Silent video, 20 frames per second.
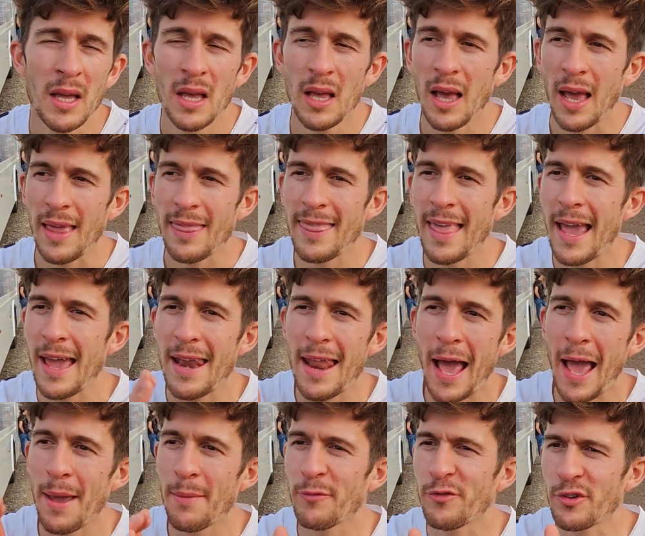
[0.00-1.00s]
And then
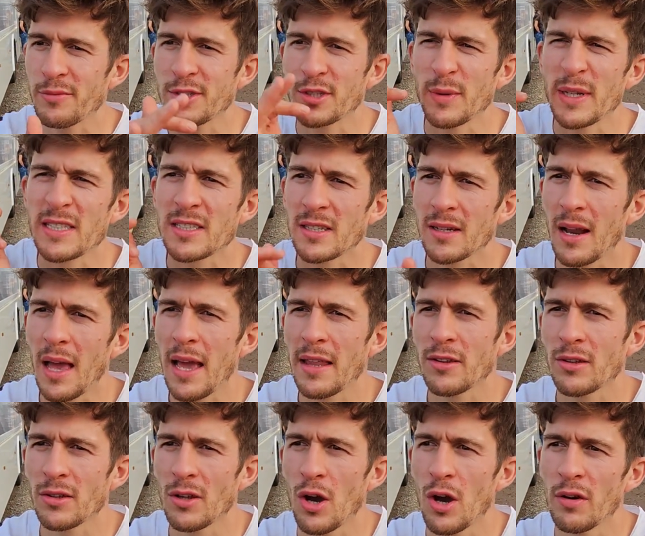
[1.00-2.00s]
I'm from
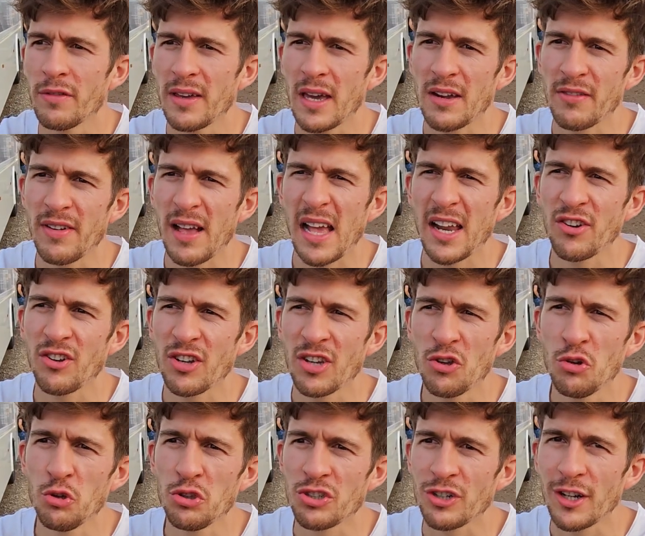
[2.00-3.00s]
Switzerland, you know, we are very
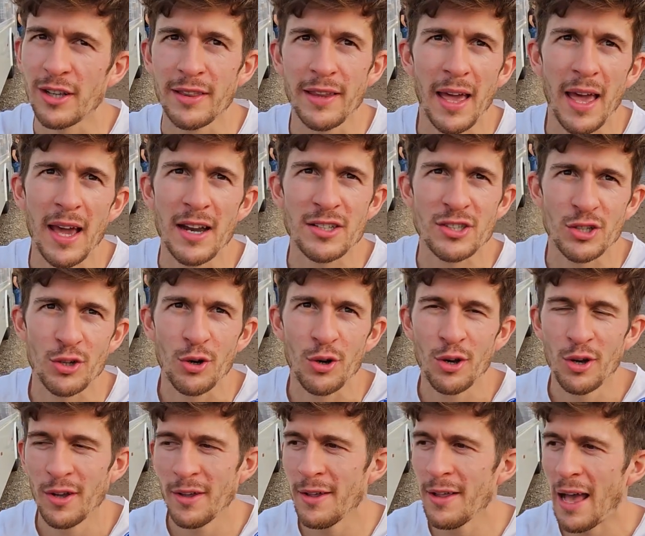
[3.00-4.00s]
neutral there,
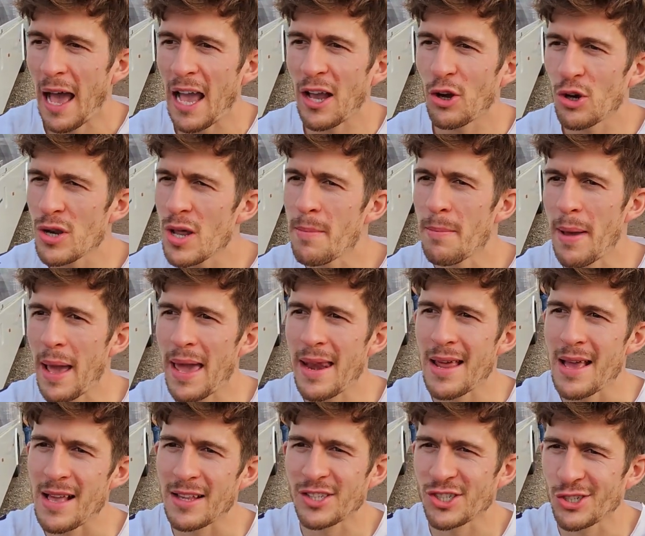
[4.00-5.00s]
so I'm gonna
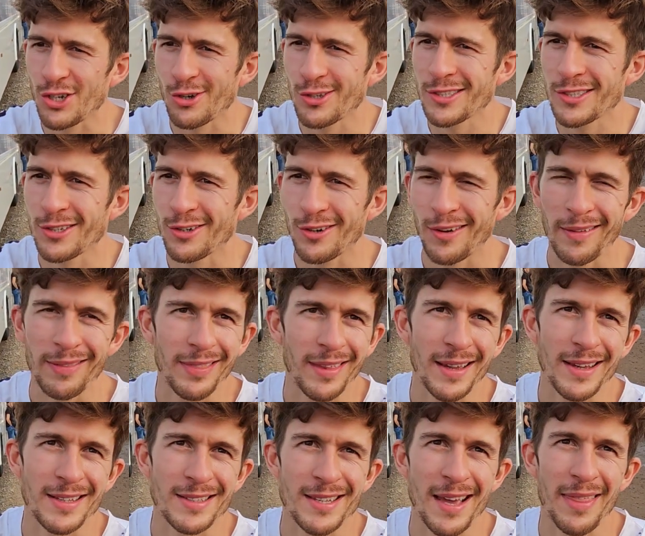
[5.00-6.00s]
manage those sort of
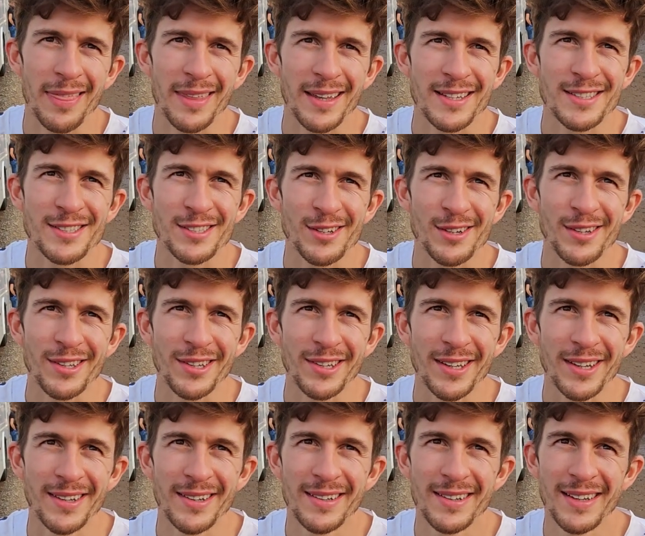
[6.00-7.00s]
things, I think so, you
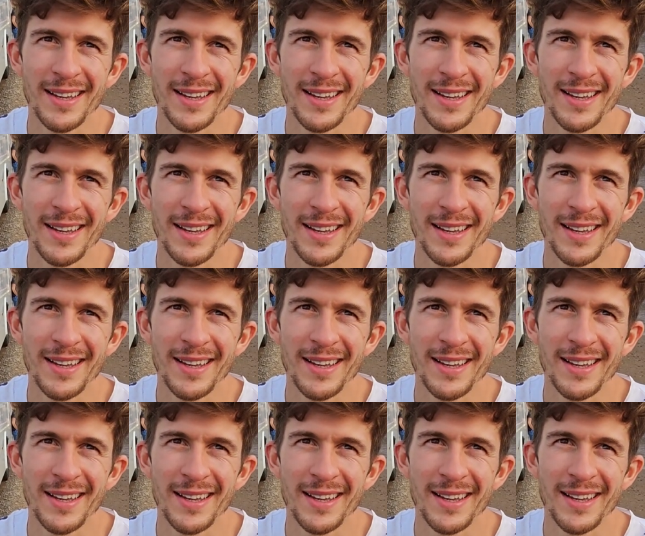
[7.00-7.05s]
know.